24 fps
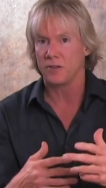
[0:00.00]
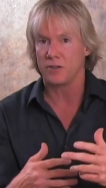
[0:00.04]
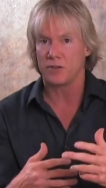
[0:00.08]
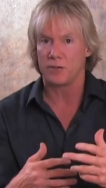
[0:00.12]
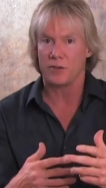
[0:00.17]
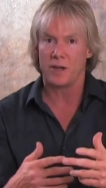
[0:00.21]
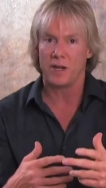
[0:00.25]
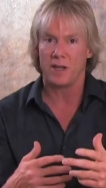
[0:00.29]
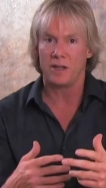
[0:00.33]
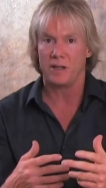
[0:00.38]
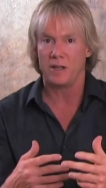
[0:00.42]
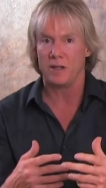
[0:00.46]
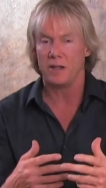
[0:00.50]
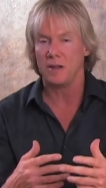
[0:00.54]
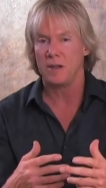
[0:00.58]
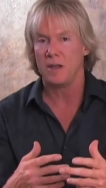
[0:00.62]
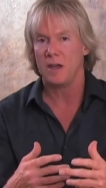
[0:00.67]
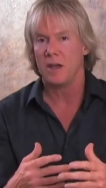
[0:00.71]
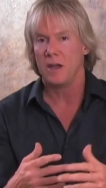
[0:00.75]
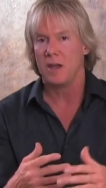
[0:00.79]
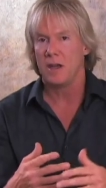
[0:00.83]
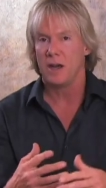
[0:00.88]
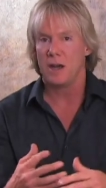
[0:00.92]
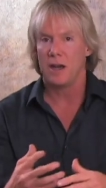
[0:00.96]
training
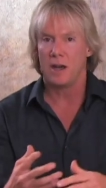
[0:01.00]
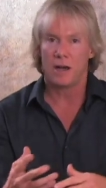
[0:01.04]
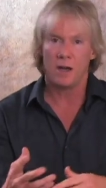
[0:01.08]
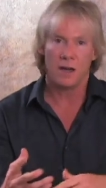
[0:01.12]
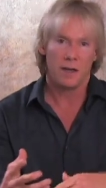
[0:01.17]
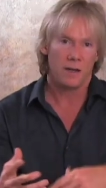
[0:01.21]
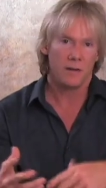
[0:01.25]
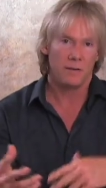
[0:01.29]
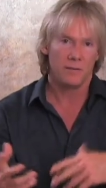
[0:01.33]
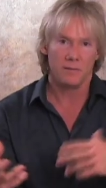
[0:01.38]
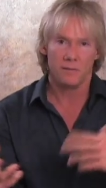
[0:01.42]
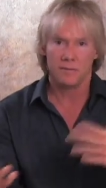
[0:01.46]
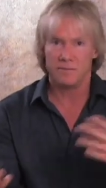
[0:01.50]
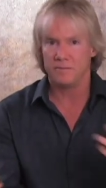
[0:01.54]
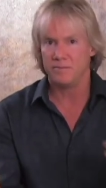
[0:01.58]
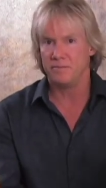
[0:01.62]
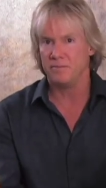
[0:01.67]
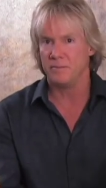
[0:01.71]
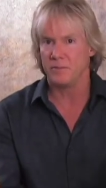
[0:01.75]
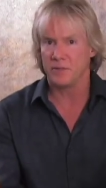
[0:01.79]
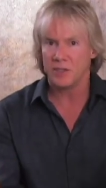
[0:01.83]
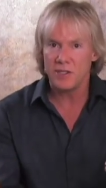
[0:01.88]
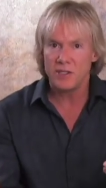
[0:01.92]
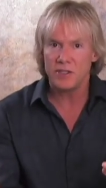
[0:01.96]
uh,
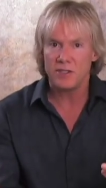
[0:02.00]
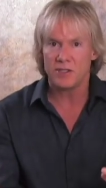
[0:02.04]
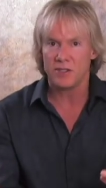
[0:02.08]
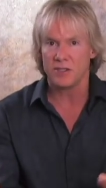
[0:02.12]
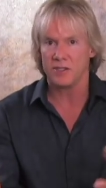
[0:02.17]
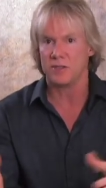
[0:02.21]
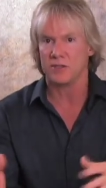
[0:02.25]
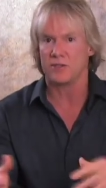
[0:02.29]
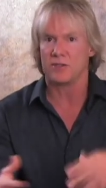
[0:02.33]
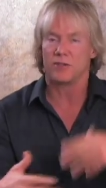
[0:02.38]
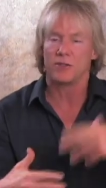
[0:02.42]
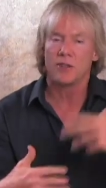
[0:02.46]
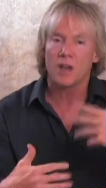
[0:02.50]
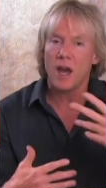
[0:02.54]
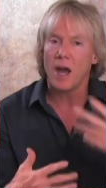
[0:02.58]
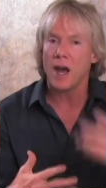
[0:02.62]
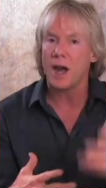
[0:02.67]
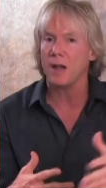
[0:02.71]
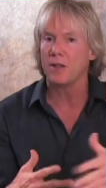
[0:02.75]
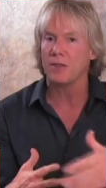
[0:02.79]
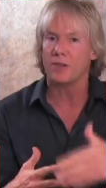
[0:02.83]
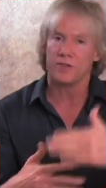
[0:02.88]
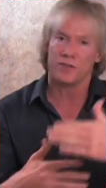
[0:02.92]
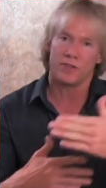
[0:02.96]
leashes or
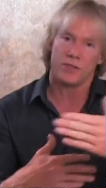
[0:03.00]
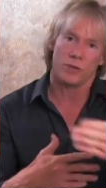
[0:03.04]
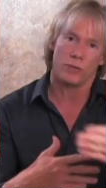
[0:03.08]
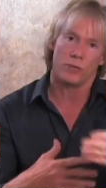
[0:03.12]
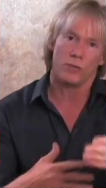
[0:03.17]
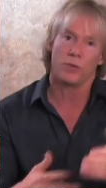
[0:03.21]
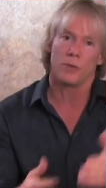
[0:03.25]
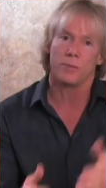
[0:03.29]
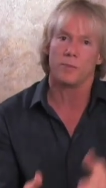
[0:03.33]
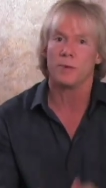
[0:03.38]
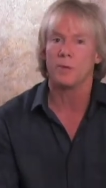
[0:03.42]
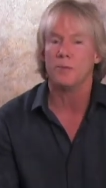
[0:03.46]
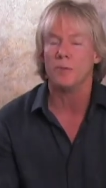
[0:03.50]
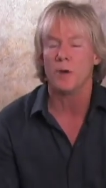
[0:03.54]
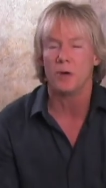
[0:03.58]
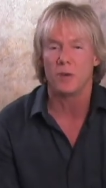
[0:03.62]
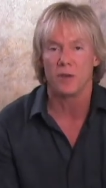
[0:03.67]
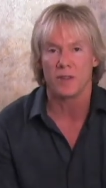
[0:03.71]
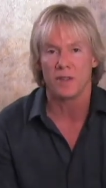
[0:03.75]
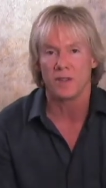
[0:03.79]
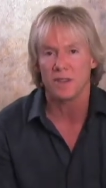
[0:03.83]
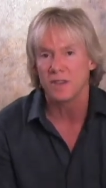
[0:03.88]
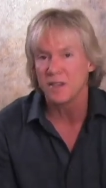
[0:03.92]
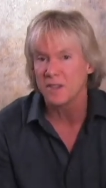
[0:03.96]
collars that we're
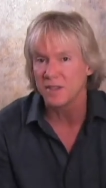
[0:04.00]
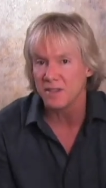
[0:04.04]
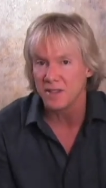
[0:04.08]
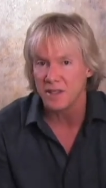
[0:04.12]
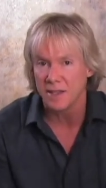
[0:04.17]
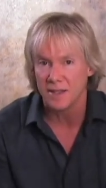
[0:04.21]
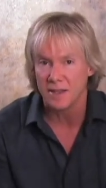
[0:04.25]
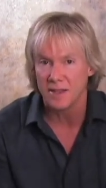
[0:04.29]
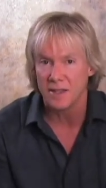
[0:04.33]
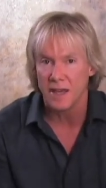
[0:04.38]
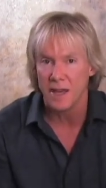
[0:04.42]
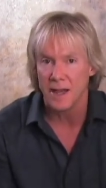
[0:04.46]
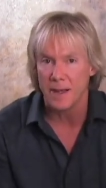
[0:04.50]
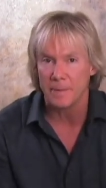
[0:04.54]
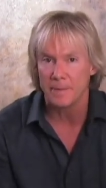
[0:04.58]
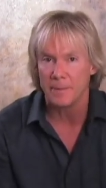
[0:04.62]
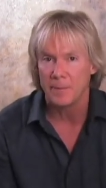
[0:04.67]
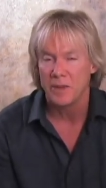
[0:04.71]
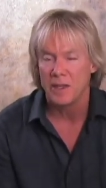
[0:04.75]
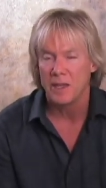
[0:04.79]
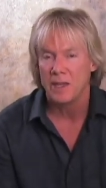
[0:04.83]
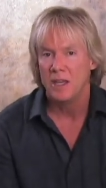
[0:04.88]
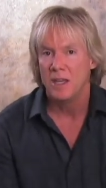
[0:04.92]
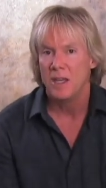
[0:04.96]
promoting things like that
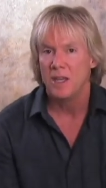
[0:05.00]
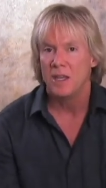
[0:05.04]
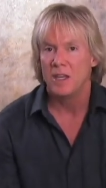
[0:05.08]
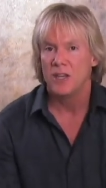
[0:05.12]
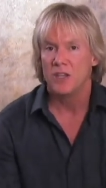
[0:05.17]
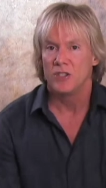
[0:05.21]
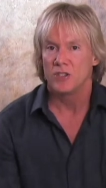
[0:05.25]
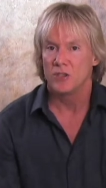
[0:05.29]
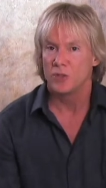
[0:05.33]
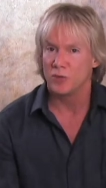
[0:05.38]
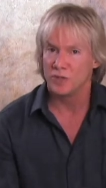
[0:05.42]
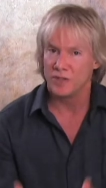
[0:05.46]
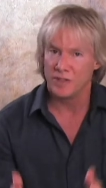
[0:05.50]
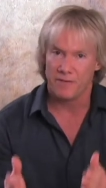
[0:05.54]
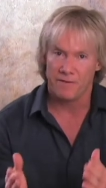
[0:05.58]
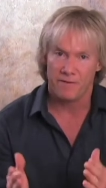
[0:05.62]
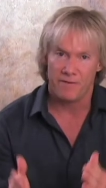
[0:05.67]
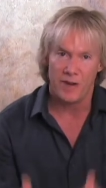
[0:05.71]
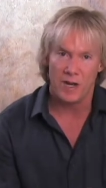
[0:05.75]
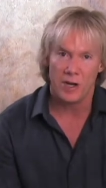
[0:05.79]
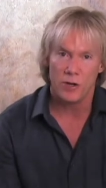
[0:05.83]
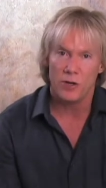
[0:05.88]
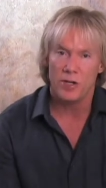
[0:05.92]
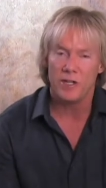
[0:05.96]
so it's a
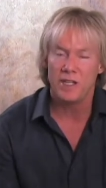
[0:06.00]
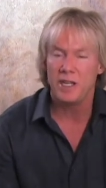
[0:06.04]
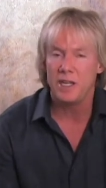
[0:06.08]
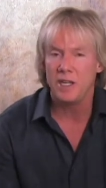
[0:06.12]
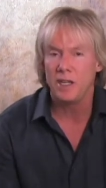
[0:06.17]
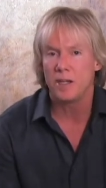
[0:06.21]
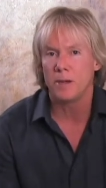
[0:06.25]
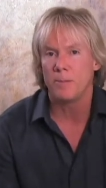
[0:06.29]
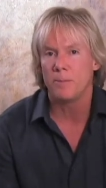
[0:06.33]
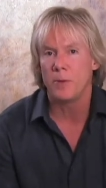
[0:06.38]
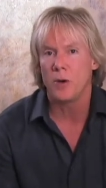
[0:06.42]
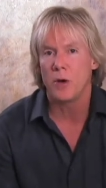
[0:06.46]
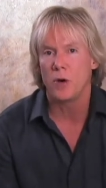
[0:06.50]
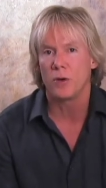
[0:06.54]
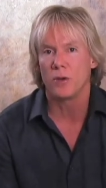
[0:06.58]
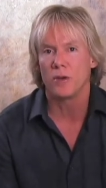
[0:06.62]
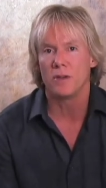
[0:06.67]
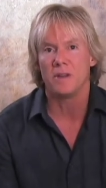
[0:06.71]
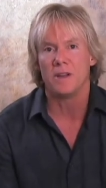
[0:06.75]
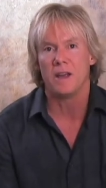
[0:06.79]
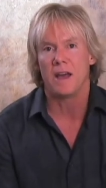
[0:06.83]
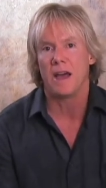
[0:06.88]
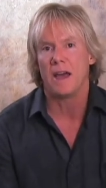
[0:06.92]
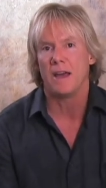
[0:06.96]
very key
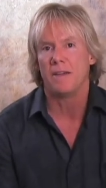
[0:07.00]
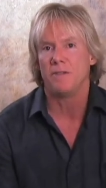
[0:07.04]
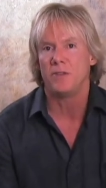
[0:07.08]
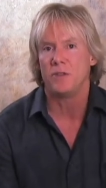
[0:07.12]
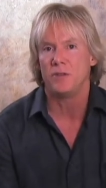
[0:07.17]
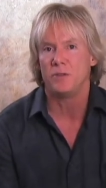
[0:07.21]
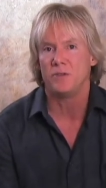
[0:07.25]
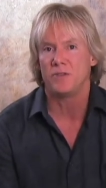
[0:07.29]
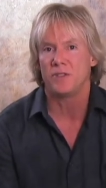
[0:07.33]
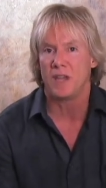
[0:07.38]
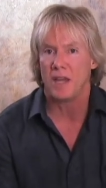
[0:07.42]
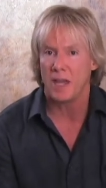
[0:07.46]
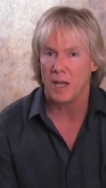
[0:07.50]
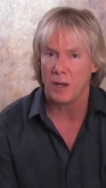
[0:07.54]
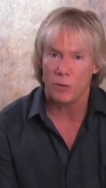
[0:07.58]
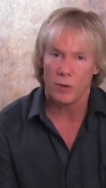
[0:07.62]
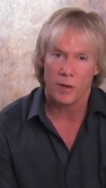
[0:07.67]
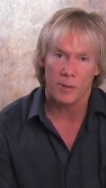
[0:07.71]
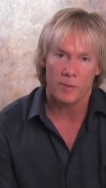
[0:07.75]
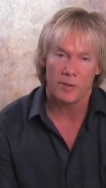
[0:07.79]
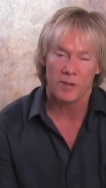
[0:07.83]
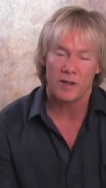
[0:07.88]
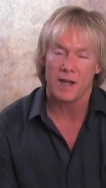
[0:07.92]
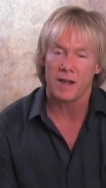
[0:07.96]
component i've used
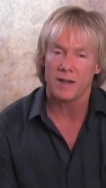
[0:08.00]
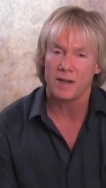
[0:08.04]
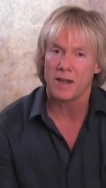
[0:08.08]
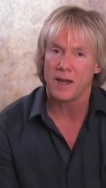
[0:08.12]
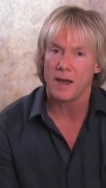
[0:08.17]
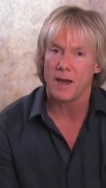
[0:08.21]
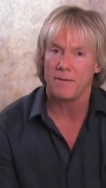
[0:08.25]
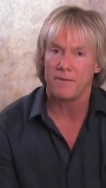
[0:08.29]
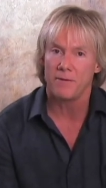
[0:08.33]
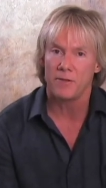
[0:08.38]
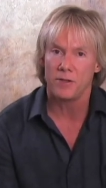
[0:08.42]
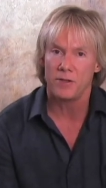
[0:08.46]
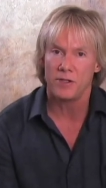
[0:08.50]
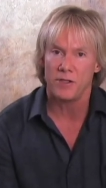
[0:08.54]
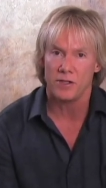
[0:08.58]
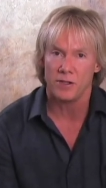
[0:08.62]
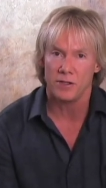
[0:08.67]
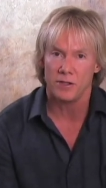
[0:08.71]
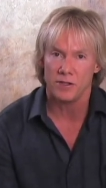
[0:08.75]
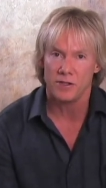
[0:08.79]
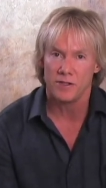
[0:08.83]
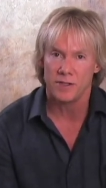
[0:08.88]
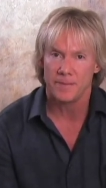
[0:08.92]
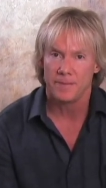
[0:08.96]
aweber.com for
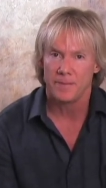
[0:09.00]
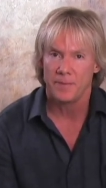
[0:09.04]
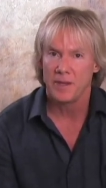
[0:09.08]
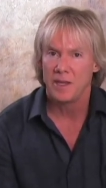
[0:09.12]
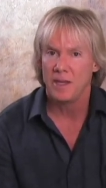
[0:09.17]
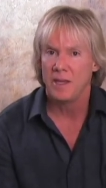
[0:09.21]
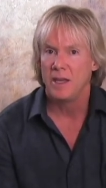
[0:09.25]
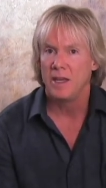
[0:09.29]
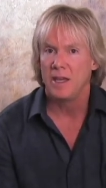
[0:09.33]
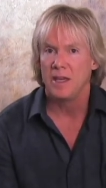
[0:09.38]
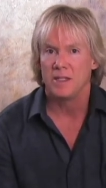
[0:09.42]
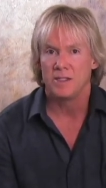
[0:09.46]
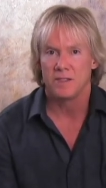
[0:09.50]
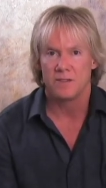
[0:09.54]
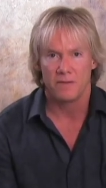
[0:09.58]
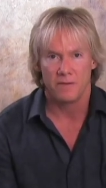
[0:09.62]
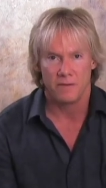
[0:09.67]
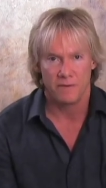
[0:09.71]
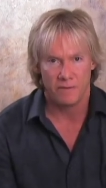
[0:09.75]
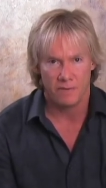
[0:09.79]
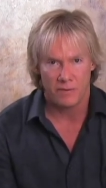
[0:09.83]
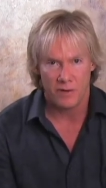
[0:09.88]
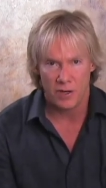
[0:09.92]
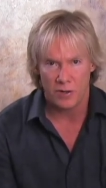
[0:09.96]
years it's
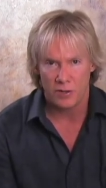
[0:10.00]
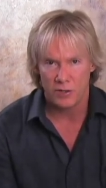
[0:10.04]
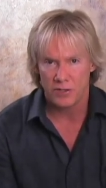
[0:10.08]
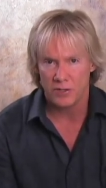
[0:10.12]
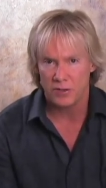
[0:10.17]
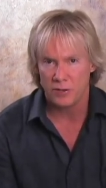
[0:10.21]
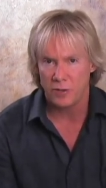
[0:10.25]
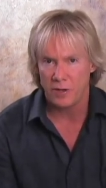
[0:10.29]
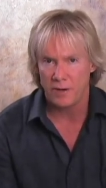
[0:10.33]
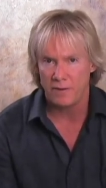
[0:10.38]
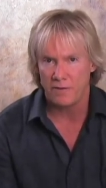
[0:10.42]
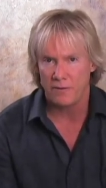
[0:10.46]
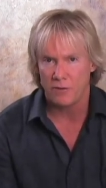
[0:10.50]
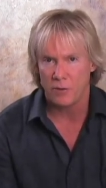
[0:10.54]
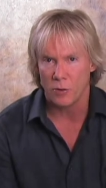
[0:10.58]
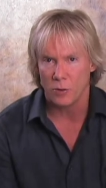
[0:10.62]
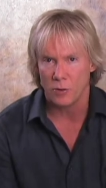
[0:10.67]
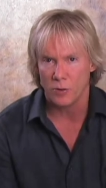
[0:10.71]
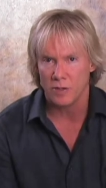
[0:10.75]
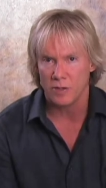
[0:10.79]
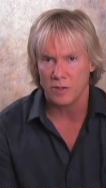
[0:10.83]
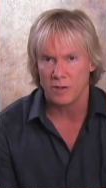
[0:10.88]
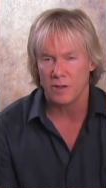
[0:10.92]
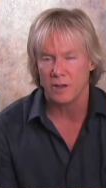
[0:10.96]
very
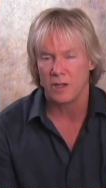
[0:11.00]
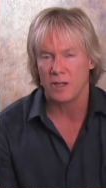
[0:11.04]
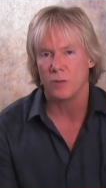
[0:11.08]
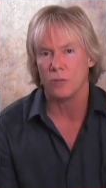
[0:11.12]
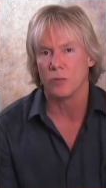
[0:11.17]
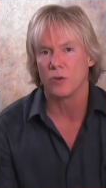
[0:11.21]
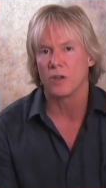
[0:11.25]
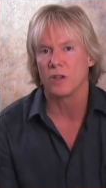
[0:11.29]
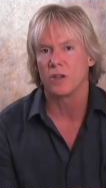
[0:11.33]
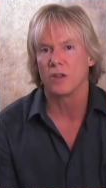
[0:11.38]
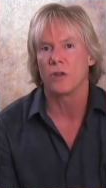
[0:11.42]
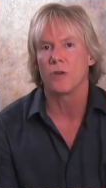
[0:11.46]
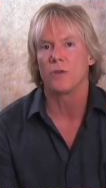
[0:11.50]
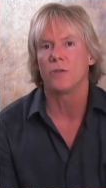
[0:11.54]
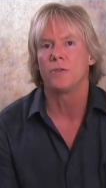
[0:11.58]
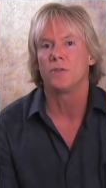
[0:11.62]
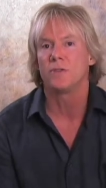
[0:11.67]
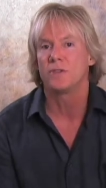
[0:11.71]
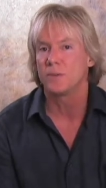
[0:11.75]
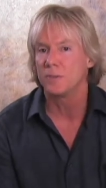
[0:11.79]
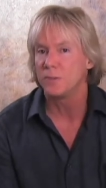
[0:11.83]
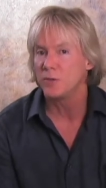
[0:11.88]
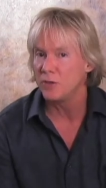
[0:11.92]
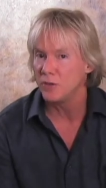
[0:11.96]
straightforward and we're going to go
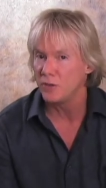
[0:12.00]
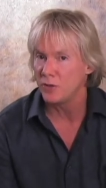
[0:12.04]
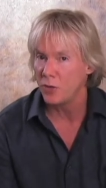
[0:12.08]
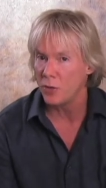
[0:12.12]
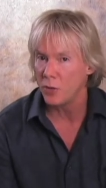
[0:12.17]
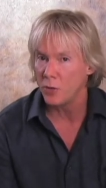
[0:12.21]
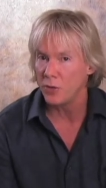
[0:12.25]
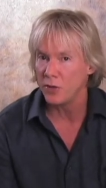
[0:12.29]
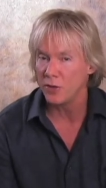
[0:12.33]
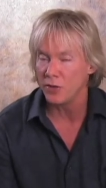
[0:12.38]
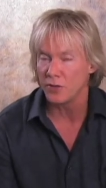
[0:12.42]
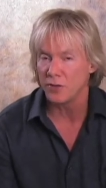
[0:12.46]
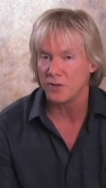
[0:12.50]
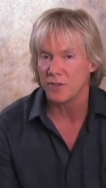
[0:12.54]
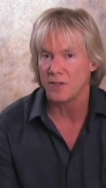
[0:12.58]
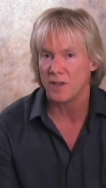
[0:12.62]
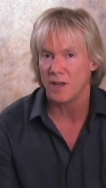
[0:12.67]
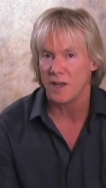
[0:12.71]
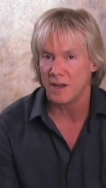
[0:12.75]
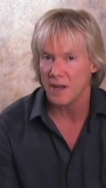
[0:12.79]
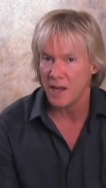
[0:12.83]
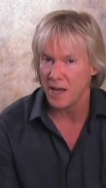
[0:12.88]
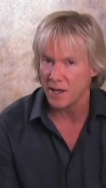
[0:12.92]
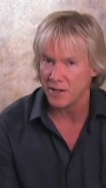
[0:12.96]
through some tutorials
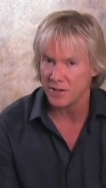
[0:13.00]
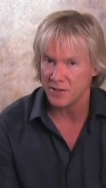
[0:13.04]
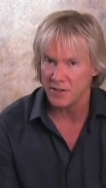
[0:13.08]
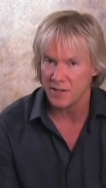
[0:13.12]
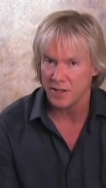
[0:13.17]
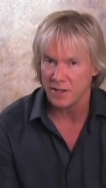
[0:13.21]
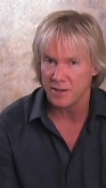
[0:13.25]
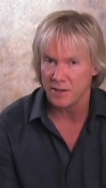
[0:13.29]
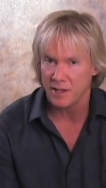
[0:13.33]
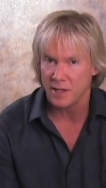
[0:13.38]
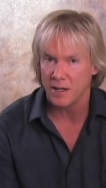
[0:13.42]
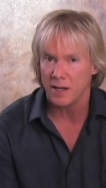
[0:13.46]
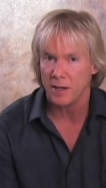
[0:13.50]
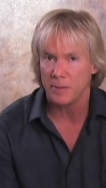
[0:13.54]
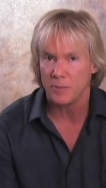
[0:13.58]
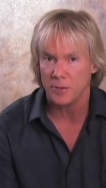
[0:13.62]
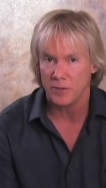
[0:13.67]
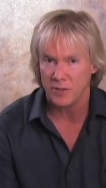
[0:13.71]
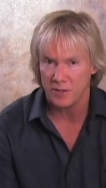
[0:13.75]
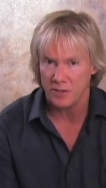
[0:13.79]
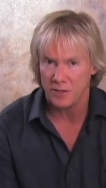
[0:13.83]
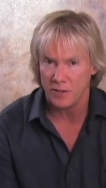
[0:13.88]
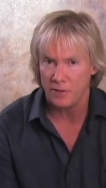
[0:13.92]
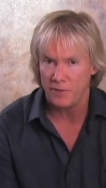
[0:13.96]
on how to set that up
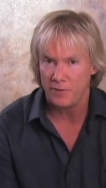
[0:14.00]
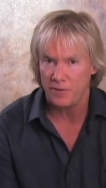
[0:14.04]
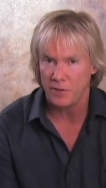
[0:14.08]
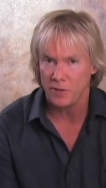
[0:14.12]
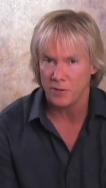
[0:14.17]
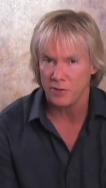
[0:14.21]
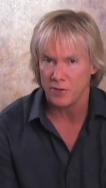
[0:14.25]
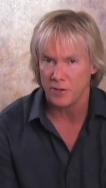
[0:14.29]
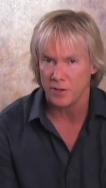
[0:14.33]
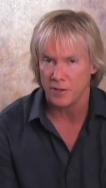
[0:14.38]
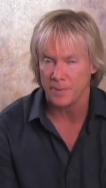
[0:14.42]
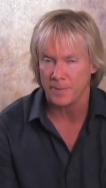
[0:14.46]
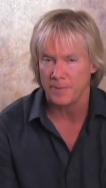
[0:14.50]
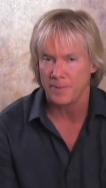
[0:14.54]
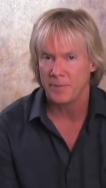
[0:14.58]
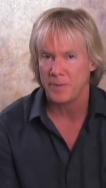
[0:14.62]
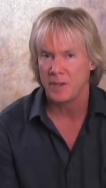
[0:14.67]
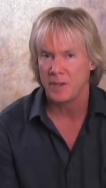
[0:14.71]
in the near future